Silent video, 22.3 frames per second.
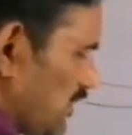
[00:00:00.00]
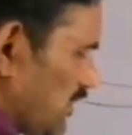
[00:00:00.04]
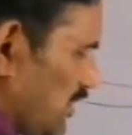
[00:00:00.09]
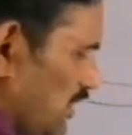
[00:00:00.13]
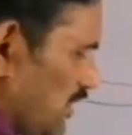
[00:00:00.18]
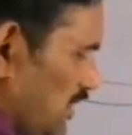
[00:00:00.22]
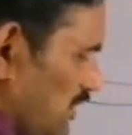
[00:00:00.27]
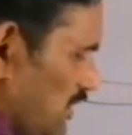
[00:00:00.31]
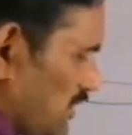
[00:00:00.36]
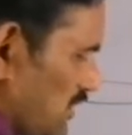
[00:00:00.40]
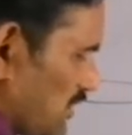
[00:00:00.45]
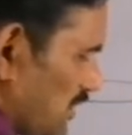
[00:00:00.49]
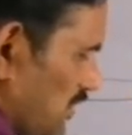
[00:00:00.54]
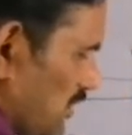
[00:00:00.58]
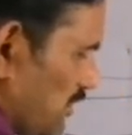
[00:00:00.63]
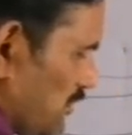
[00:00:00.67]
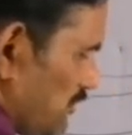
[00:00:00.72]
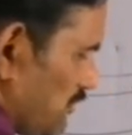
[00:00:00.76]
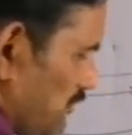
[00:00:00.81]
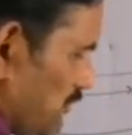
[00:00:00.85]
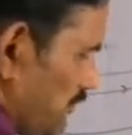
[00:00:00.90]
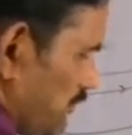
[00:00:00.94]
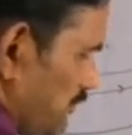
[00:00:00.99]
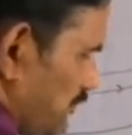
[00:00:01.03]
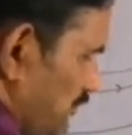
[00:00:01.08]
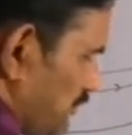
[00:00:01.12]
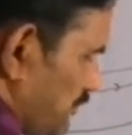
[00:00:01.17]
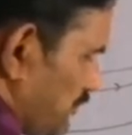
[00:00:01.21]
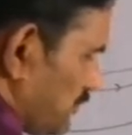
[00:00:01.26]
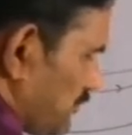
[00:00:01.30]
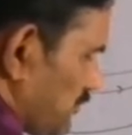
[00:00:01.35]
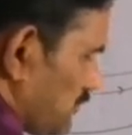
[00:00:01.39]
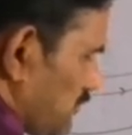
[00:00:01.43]
the thing is, the
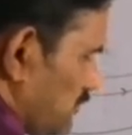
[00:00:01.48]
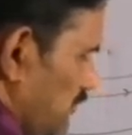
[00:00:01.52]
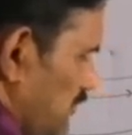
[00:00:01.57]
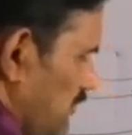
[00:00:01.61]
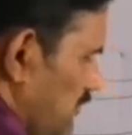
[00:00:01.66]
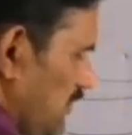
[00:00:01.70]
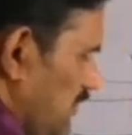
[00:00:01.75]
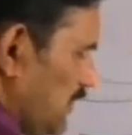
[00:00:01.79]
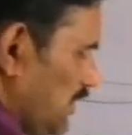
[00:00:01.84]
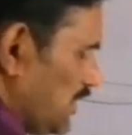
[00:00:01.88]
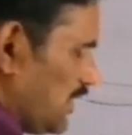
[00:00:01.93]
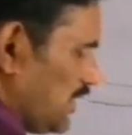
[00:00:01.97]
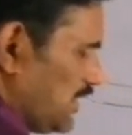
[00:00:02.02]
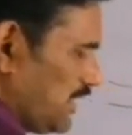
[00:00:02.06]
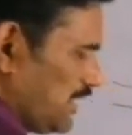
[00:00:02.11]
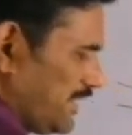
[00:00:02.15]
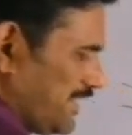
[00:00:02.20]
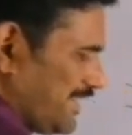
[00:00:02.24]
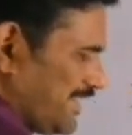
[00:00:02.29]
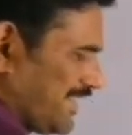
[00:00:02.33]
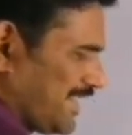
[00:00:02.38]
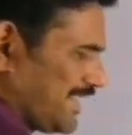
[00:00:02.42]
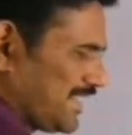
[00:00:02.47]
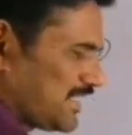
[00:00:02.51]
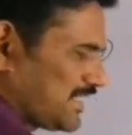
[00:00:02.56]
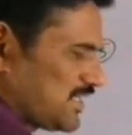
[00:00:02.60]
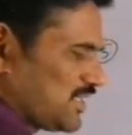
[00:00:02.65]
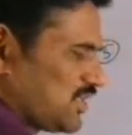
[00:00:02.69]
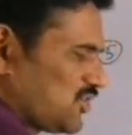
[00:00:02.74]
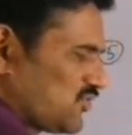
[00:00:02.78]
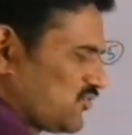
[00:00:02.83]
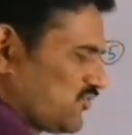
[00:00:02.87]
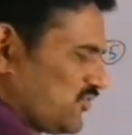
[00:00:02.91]

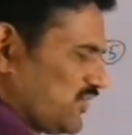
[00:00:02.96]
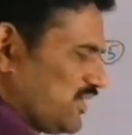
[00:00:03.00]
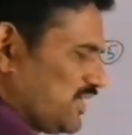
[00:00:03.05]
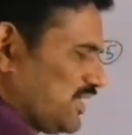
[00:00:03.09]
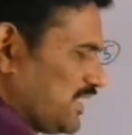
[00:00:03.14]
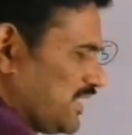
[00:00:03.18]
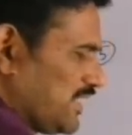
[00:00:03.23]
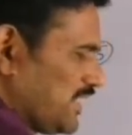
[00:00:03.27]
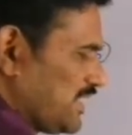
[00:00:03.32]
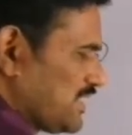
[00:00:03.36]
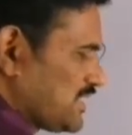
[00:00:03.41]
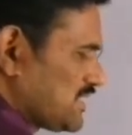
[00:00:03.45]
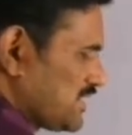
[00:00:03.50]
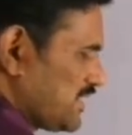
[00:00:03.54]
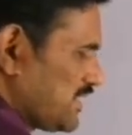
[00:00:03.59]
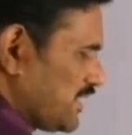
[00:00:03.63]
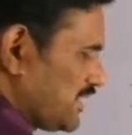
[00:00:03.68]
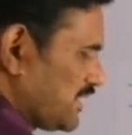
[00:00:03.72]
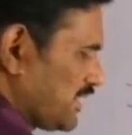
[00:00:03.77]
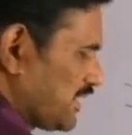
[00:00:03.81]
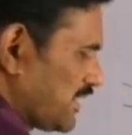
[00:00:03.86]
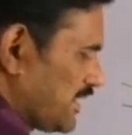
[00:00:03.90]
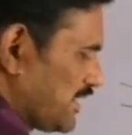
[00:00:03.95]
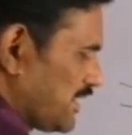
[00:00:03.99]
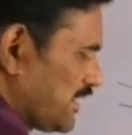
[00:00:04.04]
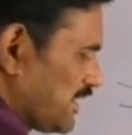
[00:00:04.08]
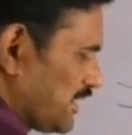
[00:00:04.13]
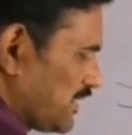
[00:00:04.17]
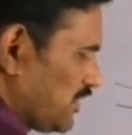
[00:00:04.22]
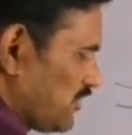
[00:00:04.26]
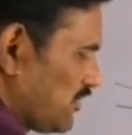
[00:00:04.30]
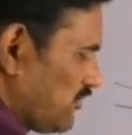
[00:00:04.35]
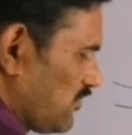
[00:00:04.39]
electric field inside the
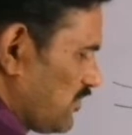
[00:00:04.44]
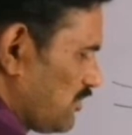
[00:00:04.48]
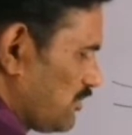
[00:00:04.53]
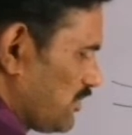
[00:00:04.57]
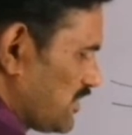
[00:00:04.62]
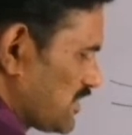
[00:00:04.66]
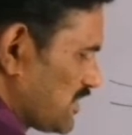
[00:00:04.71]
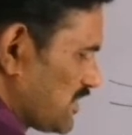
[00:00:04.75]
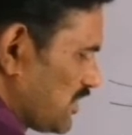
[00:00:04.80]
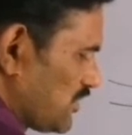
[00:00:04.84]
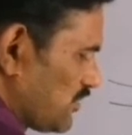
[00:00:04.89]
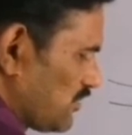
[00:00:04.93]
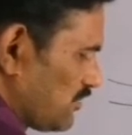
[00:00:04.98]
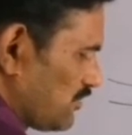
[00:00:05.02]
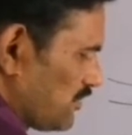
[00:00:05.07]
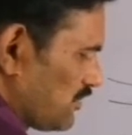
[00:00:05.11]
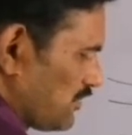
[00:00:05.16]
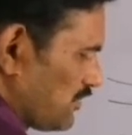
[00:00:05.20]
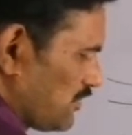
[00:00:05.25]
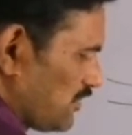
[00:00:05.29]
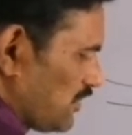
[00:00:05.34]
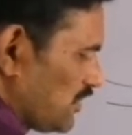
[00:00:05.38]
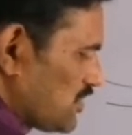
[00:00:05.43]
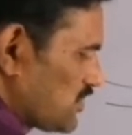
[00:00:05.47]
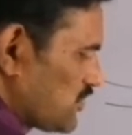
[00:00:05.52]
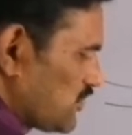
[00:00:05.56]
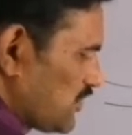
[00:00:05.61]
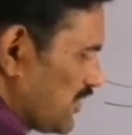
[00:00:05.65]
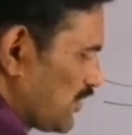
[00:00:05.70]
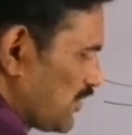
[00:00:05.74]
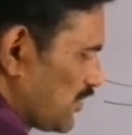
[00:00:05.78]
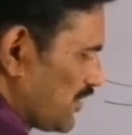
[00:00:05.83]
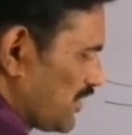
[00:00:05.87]
conductor will be 0.
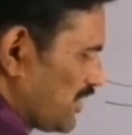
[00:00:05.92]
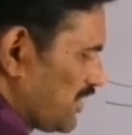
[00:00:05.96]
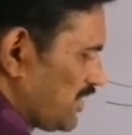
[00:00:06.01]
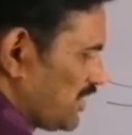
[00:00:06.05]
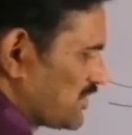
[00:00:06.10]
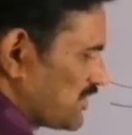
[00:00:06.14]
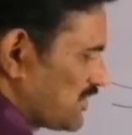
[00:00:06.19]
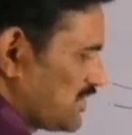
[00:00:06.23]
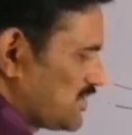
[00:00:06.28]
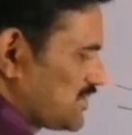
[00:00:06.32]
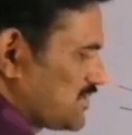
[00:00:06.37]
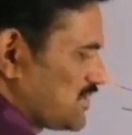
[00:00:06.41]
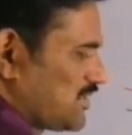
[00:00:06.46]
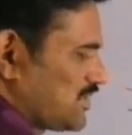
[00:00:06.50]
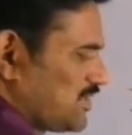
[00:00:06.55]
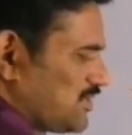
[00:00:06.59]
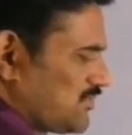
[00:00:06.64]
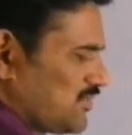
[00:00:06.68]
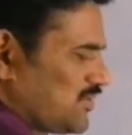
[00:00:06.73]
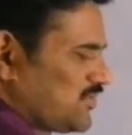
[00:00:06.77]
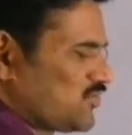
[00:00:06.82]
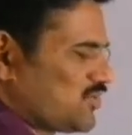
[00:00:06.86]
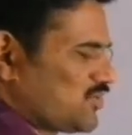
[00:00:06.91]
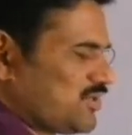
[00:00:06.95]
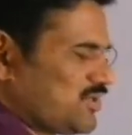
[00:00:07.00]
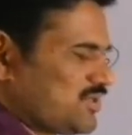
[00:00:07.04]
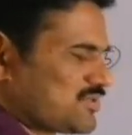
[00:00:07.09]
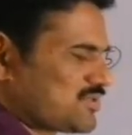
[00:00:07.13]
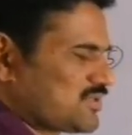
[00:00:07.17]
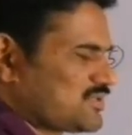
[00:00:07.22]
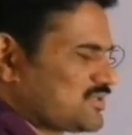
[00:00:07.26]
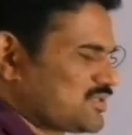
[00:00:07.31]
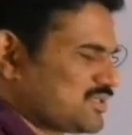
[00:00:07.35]
This we already discussed there when we
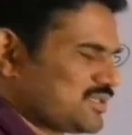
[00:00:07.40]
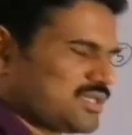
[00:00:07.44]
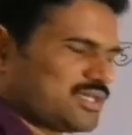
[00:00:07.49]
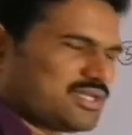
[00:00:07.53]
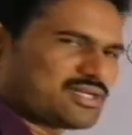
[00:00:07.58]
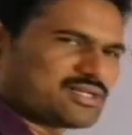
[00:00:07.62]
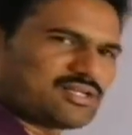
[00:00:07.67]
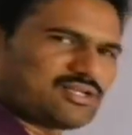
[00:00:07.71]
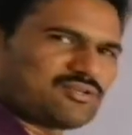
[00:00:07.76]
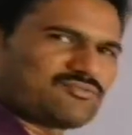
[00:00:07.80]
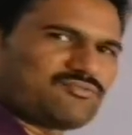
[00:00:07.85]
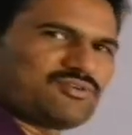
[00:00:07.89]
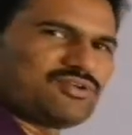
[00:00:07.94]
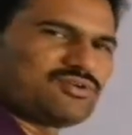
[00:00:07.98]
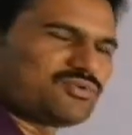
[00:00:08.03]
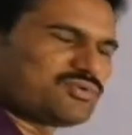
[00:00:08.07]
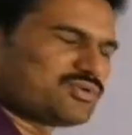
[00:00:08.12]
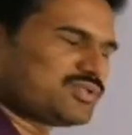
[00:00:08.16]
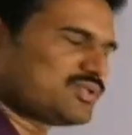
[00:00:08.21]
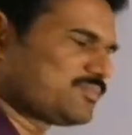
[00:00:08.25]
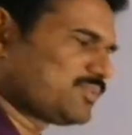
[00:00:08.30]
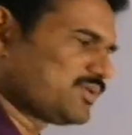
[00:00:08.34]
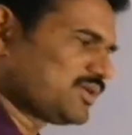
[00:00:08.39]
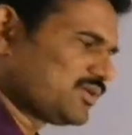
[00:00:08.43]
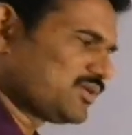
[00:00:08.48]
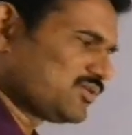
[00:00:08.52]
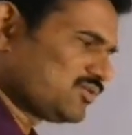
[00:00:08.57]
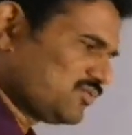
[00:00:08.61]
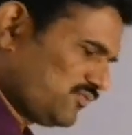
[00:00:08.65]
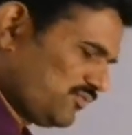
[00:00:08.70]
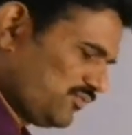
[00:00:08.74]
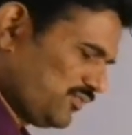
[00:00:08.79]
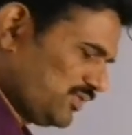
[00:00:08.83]
were discussing electric field due to the
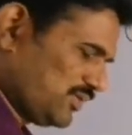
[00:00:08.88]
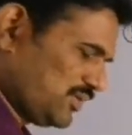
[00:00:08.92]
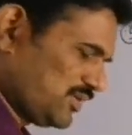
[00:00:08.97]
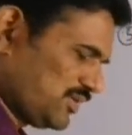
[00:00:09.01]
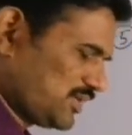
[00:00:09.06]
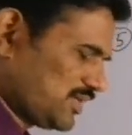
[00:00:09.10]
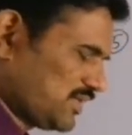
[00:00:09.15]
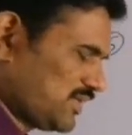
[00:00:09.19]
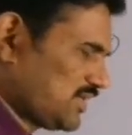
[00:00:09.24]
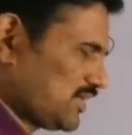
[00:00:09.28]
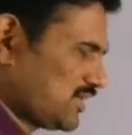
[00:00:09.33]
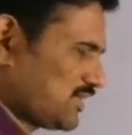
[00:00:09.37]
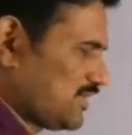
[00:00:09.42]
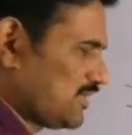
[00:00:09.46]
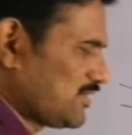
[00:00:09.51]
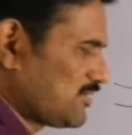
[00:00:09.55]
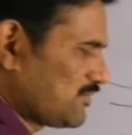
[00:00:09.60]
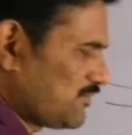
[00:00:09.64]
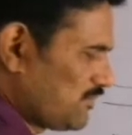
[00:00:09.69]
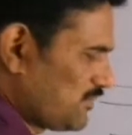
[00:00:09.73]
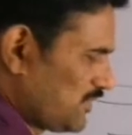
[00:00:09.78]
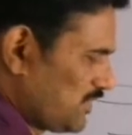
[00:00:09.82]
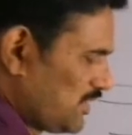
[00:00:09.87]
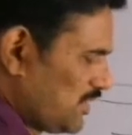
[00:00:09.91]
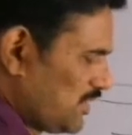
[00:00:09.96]
plane of conductor.